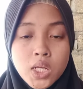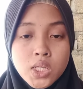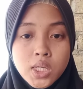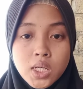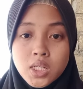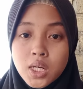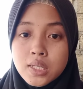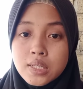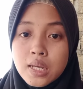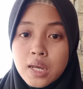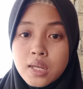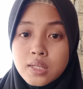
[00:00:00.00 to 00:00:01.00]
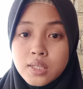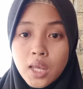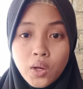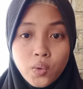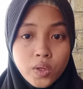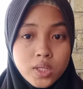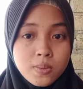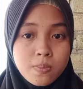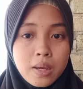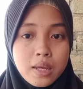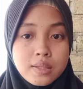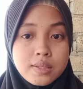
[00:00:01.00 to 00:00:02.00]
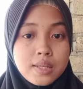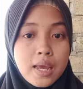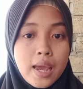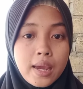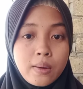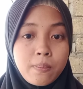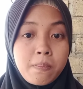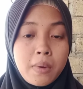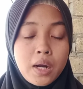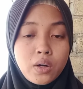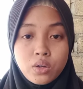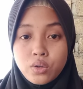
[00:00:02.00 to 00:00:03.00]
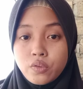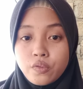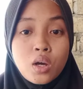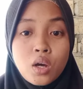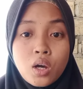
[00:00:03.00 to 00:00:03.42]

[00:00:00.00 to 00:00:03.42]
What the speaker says: such as seagrass beds and mangrove.